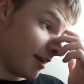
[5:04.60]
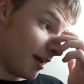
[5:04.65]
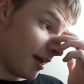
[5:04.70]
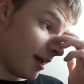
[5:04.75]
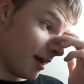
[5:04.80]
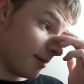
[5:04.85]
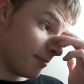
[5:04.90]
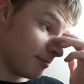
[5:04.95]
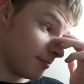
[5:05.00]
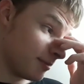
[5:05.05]

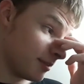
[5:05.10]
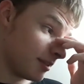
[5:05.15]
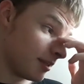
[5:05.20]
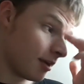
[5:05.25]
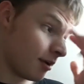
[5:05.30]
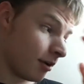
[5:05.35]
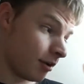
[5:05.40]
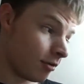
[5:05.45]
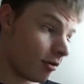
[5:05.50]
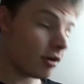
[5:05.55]

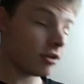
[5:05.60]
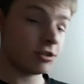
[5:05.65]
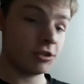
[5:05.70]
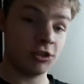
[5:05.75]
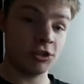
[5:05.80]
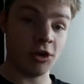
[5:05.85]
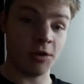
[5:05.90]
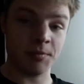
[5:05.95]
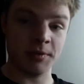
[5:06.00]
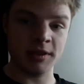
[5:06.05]
Going
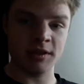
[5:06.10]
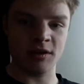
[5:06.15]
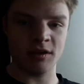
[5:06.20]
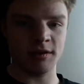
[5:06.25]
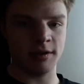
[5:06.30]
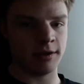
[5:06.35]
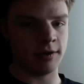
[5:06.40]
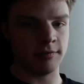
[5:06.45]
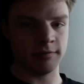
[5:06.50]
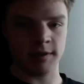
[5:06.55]
grocery shopping,
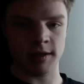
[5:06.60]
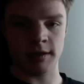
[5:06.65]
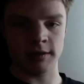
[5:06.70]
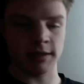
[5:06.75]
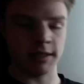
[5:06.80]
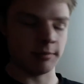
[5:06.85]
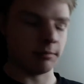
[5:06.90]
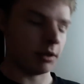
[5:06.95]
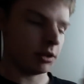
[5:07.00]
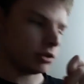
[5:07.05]
though I don't think I'll
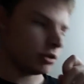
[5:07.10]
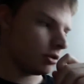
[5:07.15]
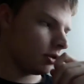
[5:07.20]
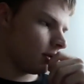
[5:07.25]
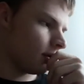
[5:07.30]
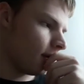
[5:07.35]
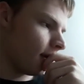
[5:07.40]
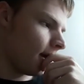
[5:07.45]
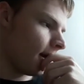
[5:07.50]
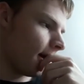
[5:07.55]
need much.
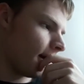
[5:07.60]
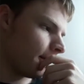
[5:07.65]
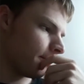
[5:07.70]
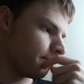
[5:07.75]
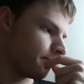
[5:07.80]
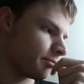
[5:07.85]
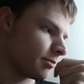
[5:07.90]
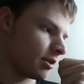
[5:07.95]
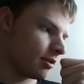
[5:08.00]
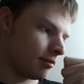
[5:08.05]

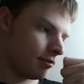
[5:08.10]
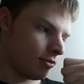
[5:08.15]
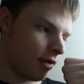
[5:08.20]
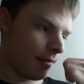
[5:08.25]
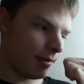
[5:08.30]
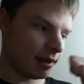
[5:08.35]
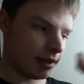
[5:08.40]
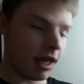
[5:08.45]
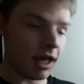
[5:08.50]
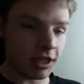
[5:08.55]

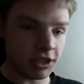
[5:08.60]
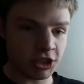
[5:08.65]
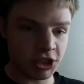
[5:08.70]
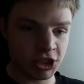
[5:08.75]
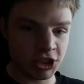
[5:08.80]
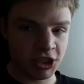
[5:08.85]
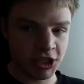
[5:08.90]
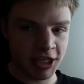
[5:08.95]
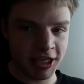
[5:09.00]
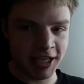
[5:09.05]
Grabbing
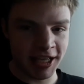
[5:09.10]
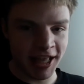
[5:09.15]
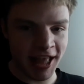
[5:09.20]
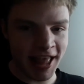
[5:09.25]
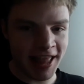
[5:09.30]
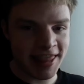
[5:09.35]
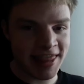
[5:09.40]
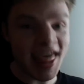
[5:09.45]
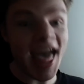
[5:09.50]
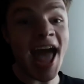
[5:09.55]
lunch,
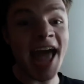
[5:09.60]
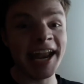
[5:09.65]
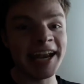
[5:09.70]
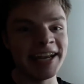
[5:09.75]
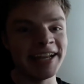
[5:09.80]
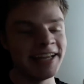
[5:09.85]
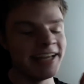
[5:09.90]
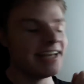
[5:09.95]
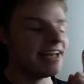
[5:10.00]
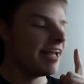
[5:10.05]
and
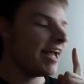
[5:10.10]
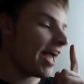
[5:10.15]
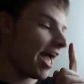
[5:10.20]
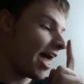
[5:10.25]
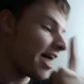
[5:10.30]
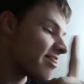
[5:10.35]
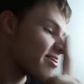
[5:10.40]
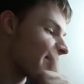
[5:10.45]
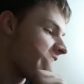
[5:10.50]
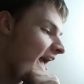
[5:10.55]
then
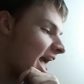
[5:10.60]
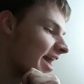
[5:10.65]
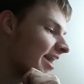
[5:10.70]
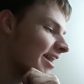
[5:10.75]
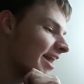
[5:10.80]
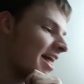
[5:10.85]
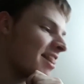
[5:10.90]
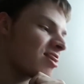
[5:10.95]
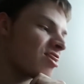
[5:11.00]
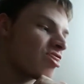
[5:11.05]

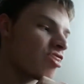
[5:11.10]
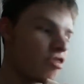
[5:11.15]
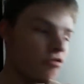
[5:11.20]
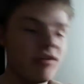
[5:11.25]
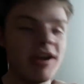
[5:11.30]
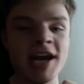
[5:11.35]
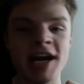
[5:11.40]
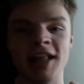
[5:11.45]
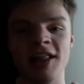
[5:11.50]
at 3